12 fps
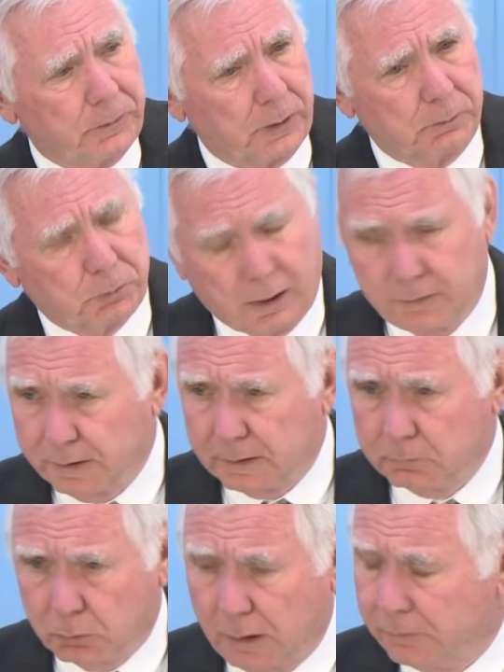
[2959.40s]
or
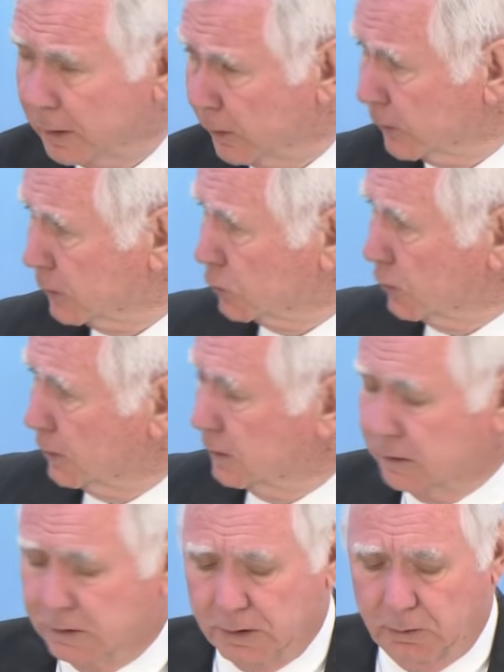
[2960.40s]
private health
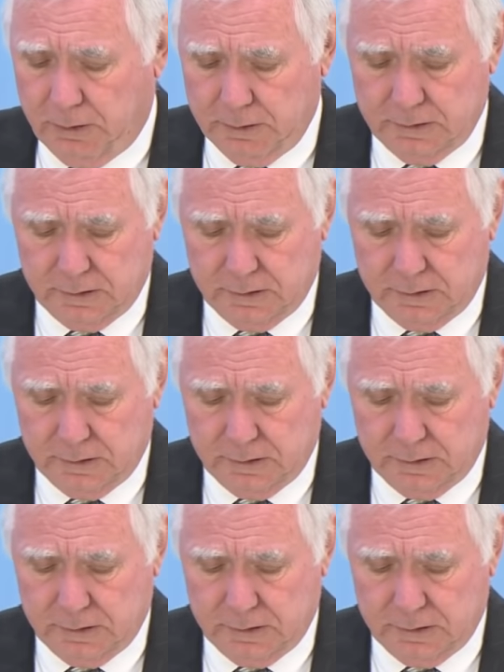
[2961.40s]
insurance, and so on.